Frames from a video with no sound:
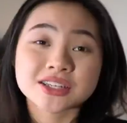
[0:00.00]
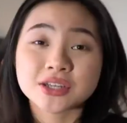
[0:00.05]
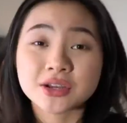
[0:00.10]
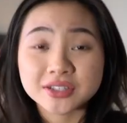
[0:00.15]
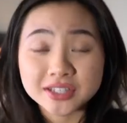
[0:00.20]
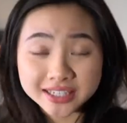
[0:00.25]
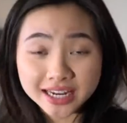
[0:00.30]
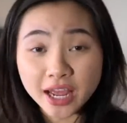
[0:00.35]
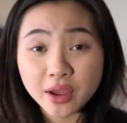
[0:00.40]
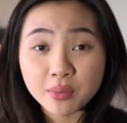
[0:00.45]

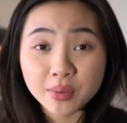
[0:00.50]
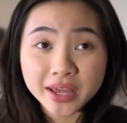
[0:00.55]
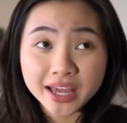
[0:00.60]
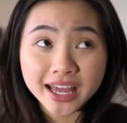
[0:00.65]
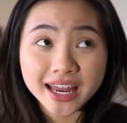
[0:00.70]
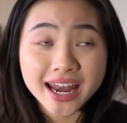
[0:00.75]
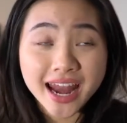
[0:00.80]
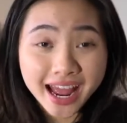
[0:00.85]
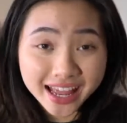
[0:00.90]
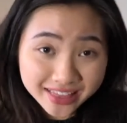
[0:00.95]
So today we
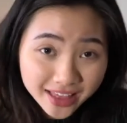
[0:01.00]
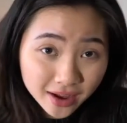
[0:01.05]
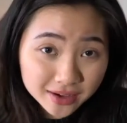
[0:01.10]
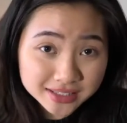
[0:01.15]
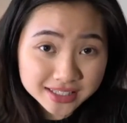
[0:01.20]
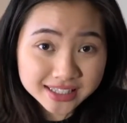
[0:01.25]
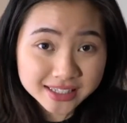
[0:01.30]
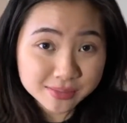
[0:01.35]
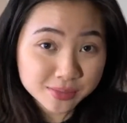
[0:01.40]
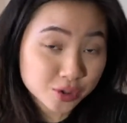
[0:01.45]
had nine
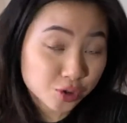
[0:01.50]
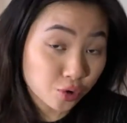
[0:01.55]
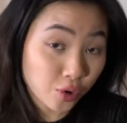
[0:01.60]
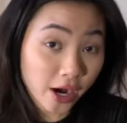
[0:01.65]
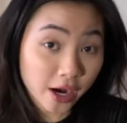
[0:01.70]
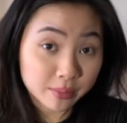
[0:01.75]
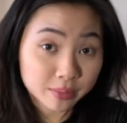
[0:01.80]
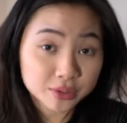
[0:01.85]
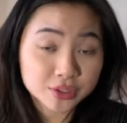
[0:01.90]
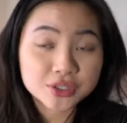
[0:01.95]
thousand
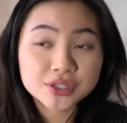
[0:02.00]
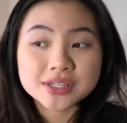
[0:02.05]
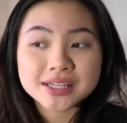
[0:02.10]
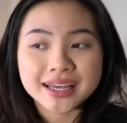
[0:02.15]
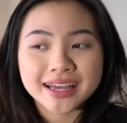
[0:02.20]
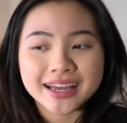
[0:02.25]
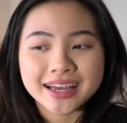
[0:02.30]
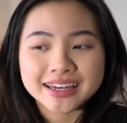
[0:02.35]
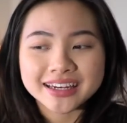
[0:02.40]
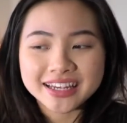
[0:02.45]
subscribers
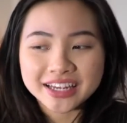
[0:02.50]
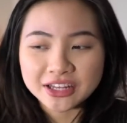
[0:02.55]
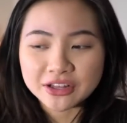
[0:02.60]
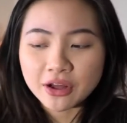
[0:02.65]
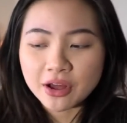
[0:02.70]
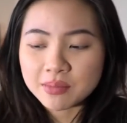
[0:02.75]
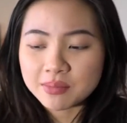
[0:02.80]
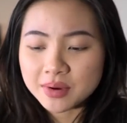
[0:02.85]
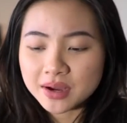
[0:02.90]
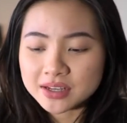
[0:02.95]
and
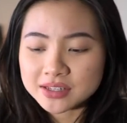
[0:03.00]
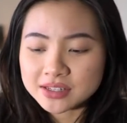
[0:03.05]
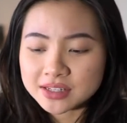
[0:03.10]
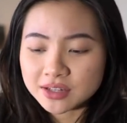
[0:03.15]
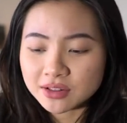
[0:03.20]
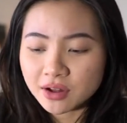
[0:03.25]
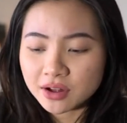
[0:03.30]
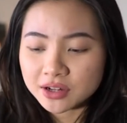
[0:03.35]
Elon Musk